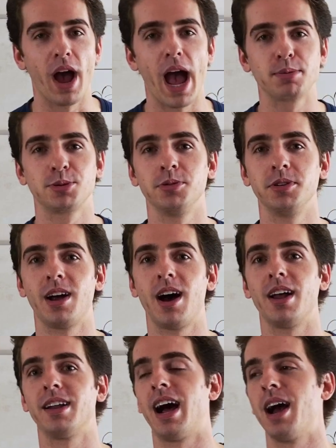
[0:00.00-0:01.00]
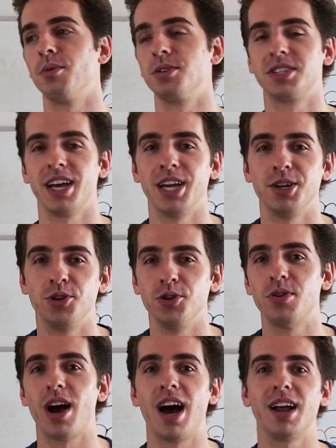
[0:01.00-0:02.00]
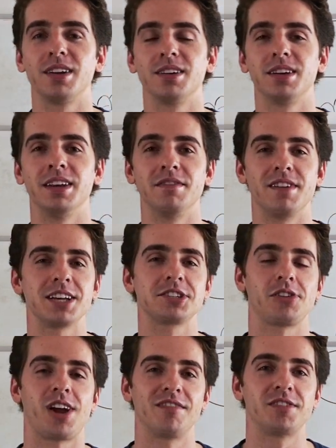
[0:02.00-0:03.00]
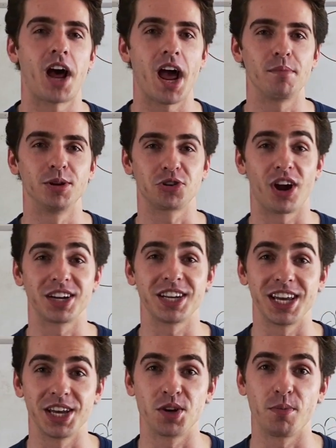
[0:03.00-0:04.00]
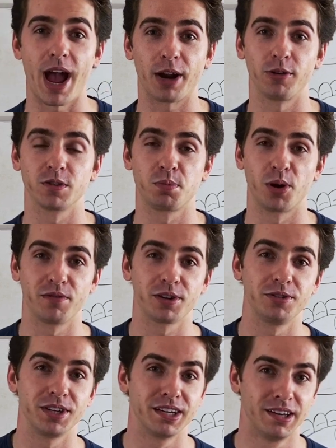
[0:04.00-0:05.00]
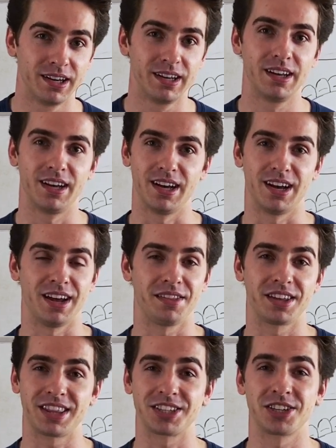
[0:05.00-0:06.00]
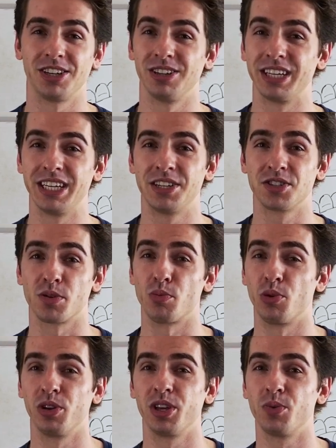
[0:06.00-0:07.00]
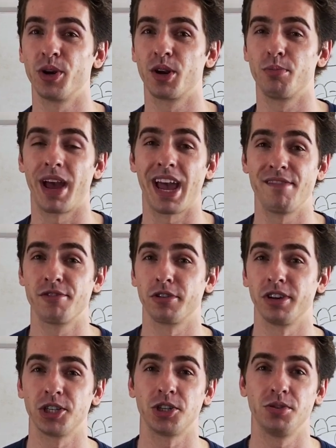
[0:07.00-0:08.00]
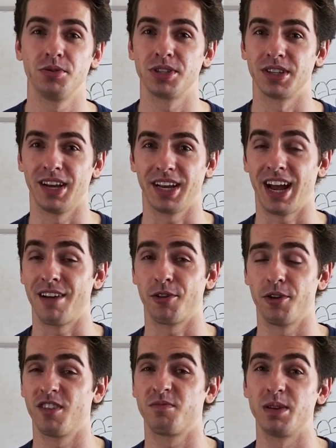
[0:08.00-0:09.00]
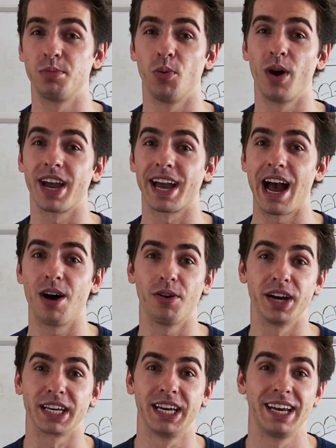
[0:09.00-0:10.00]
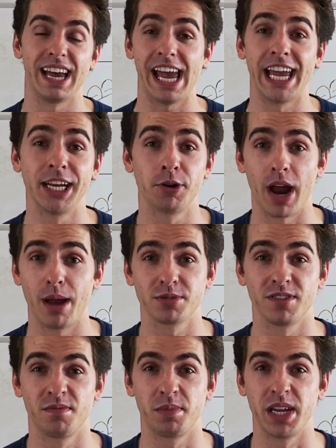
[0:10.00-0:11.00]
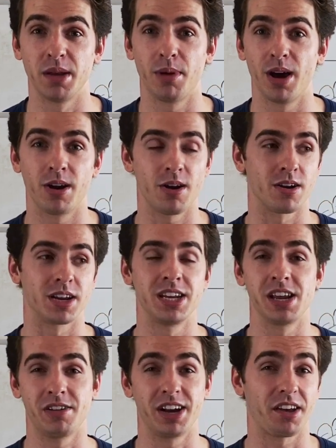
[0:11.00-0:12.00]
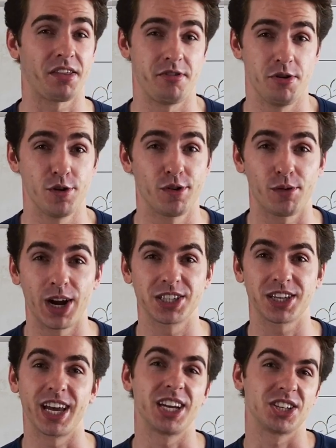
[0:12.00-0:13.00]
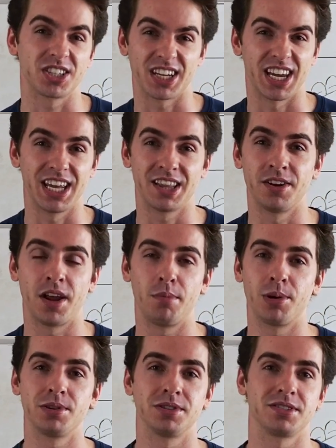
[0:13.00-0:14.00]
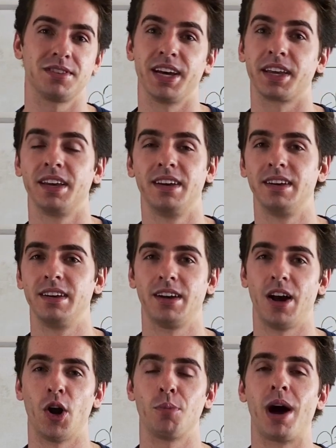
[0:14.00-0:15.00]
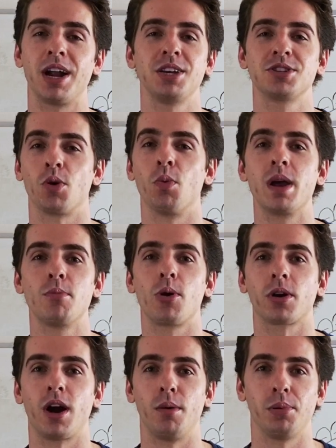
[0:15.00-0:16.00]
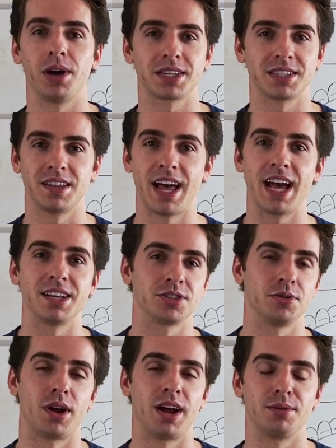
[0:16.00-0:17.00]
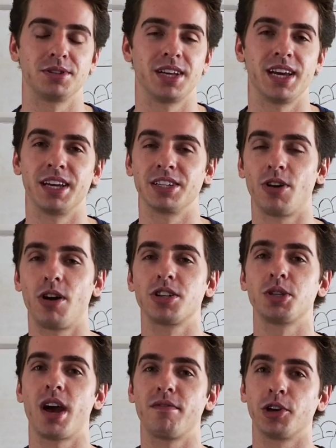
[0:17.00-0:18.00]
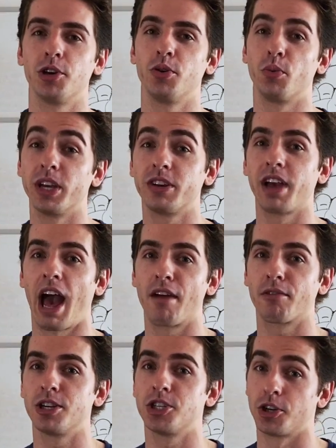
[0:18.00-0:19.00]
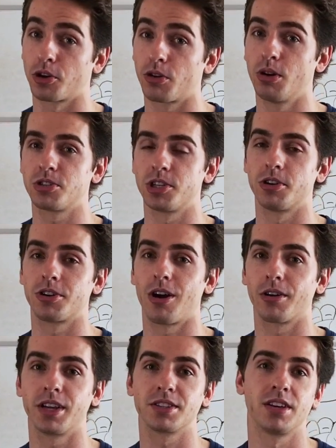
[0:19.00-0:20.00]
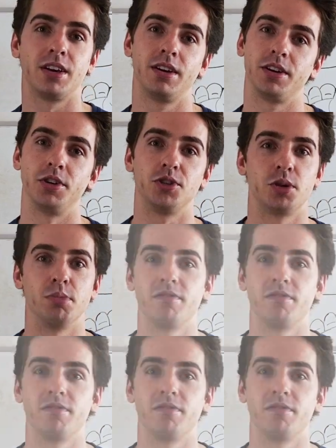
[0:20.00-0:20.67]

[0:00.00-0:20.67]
absolutely not. I would say do not invest a lot of time in trying to hit your macros perfectly. I think that's going to lead to some really weird behavioral issues, and I've heard of people weighing out 8 grams of peanut butter and eating a third of a rice cake just to hit the numbers. It's our bodies are way more complex than that, so I would say as long as you have a good weekly average and you're close to your targets, you should be